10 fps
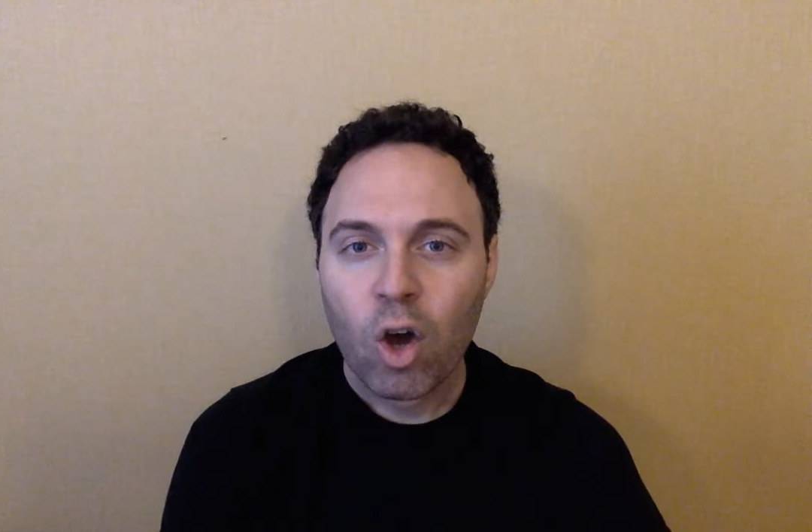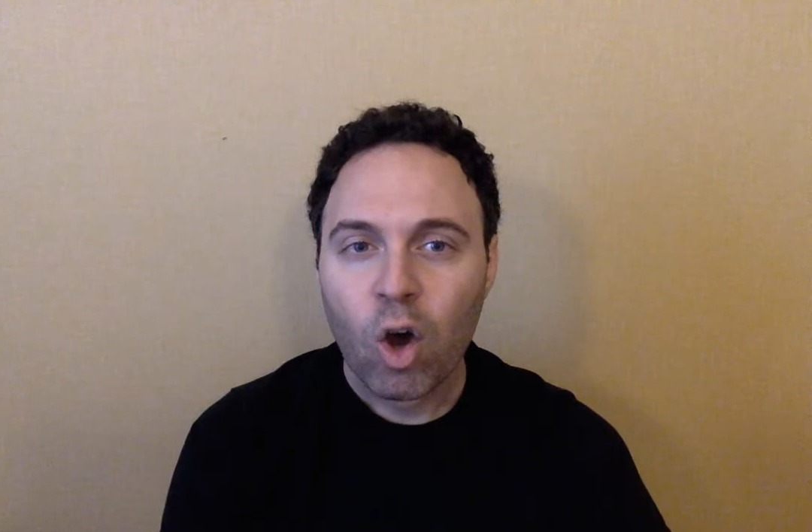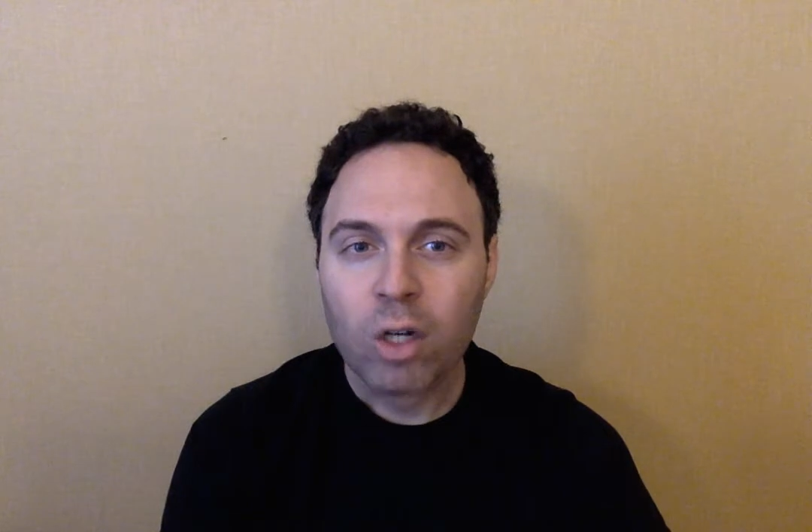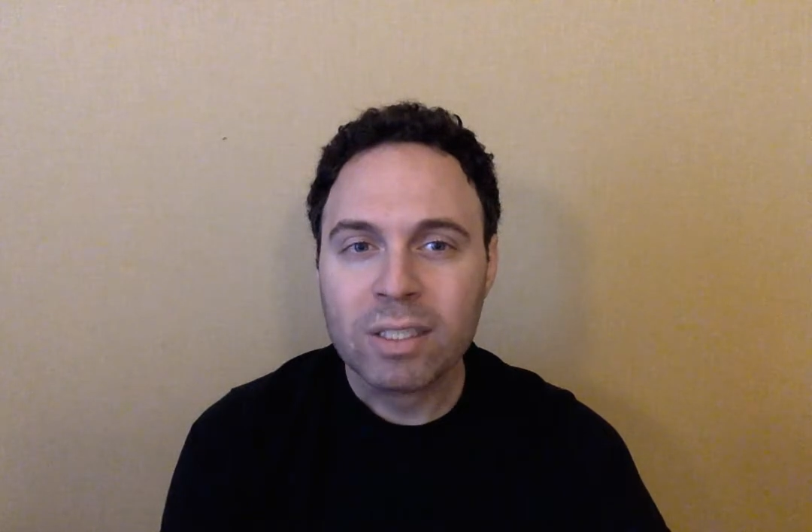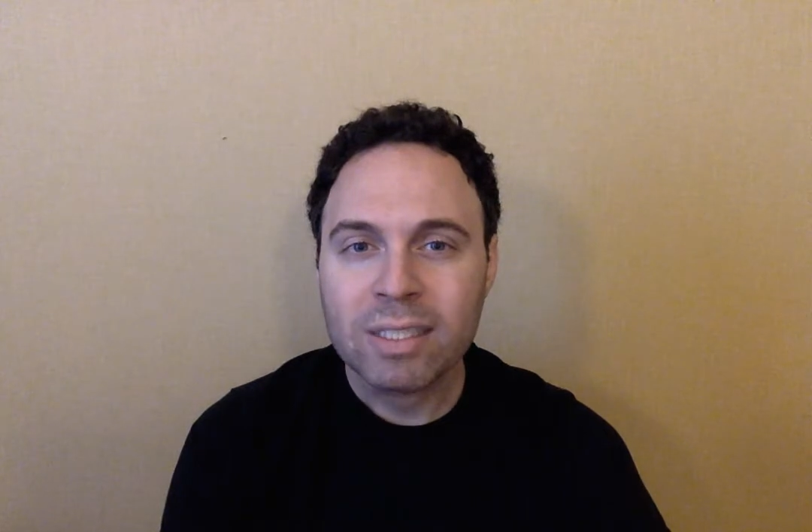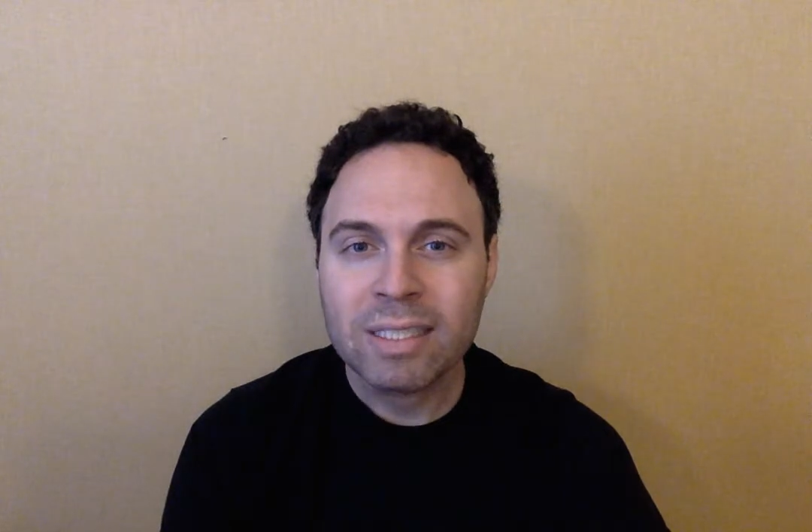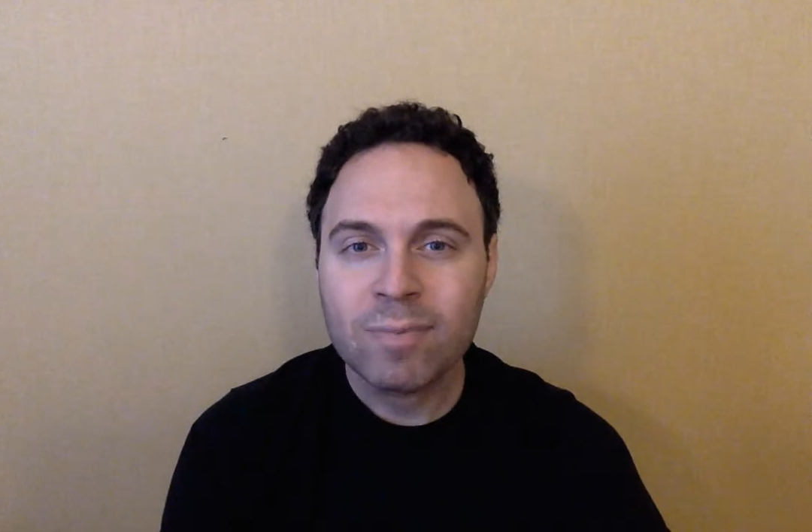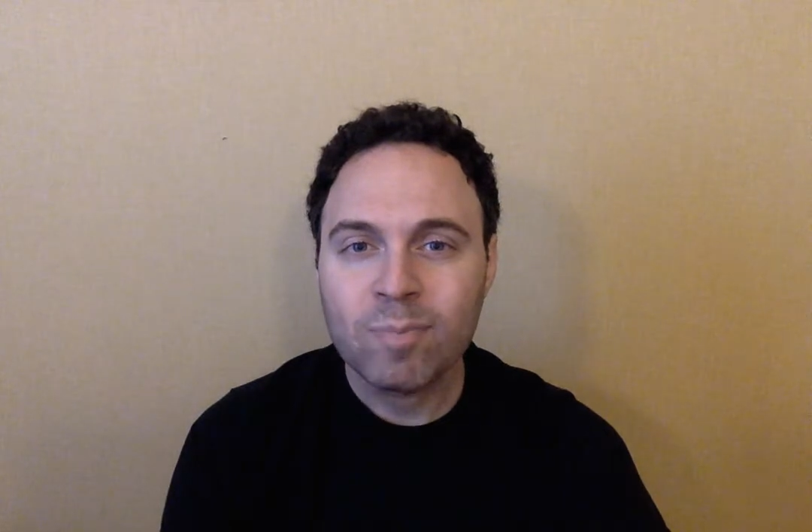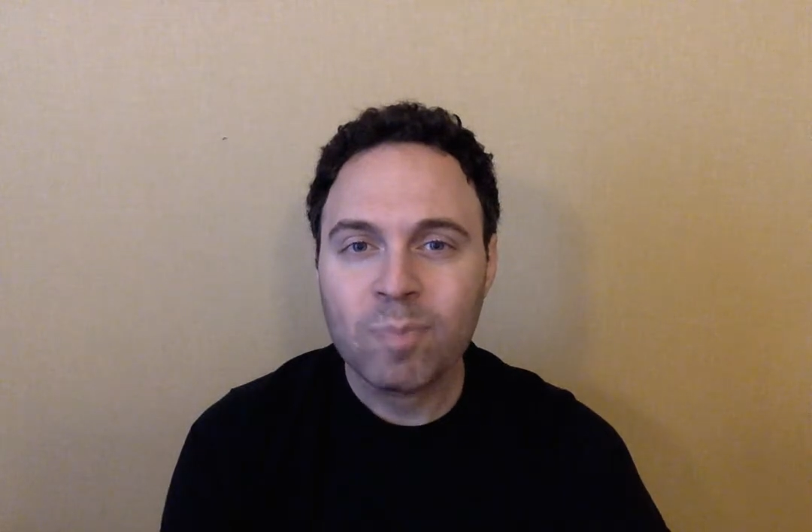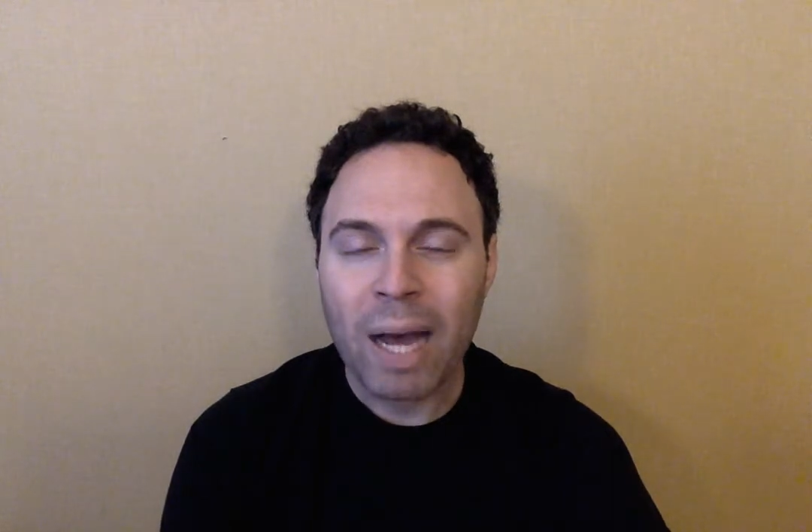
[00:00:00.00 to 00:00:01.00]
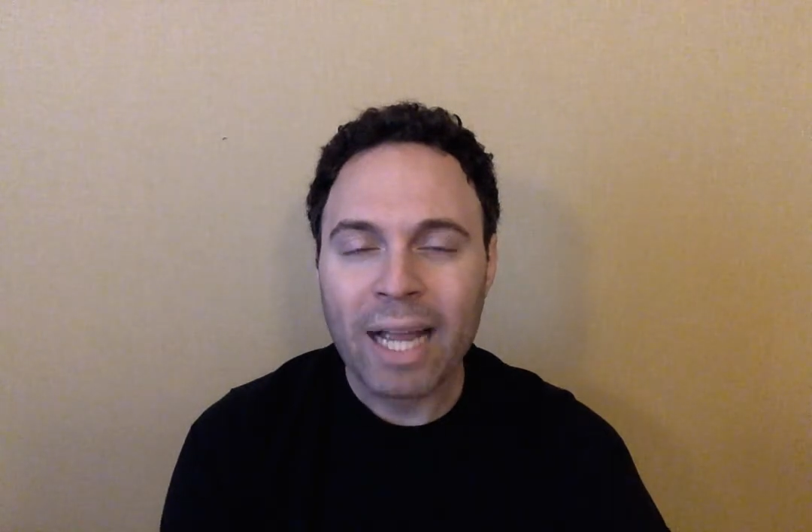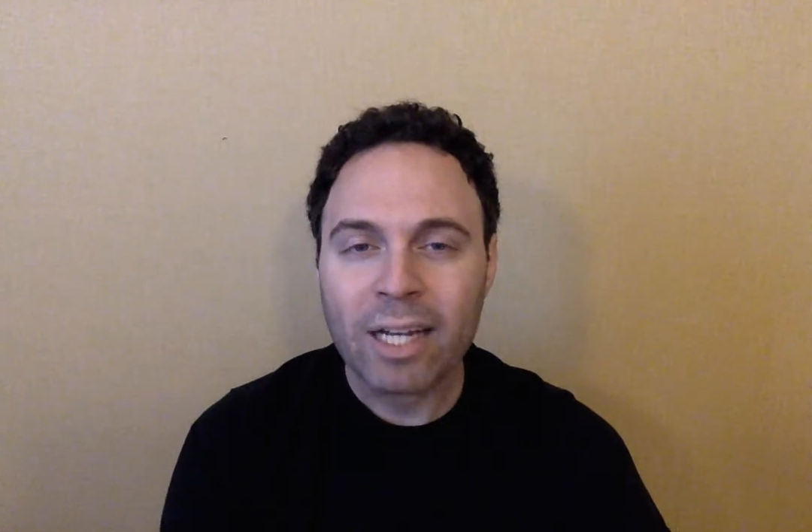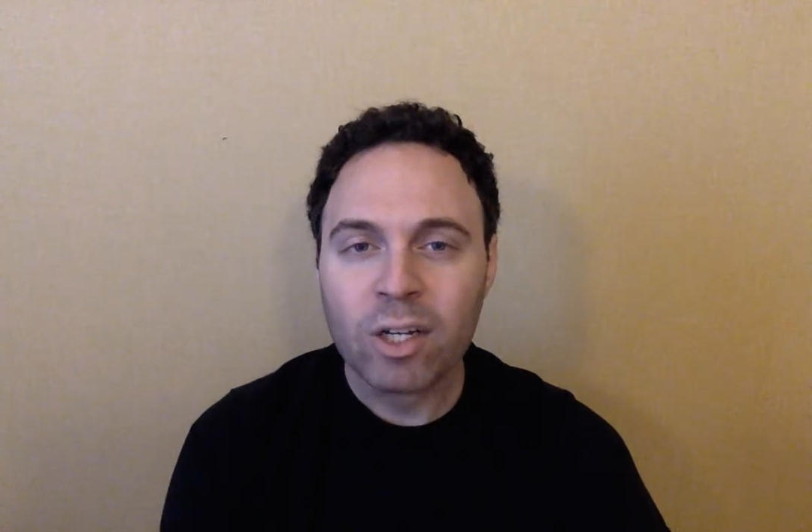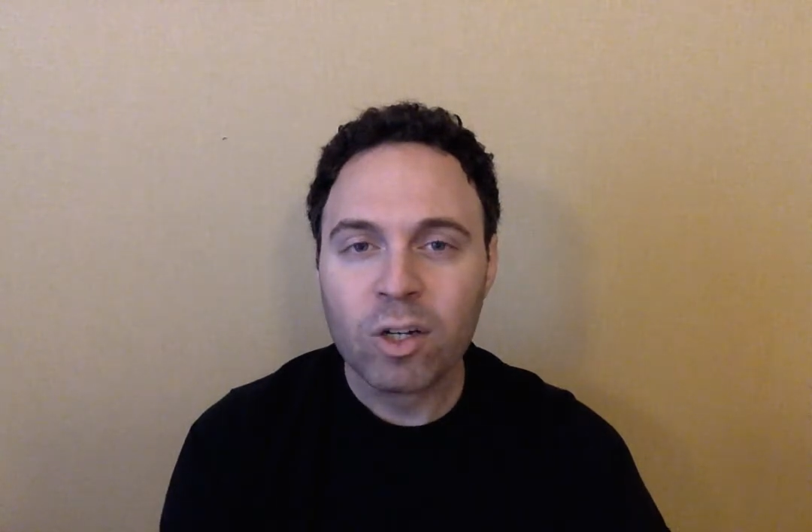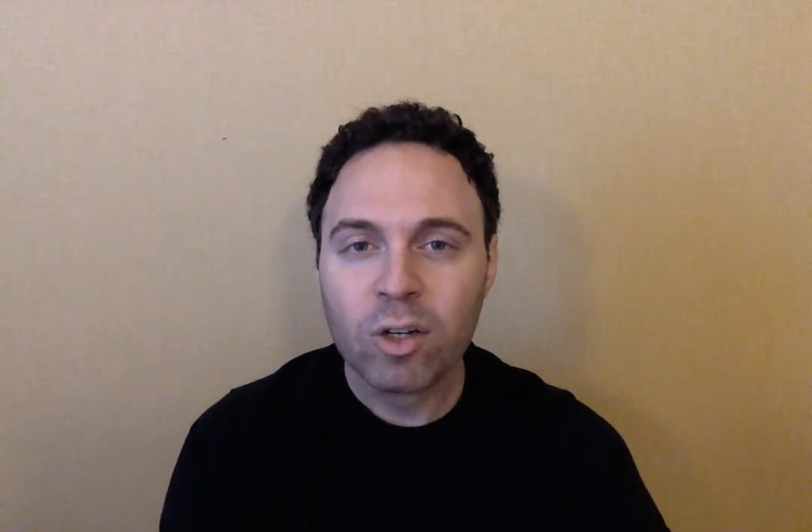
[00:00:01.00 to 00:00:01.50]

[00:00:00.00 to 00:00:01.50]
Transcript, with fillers: are by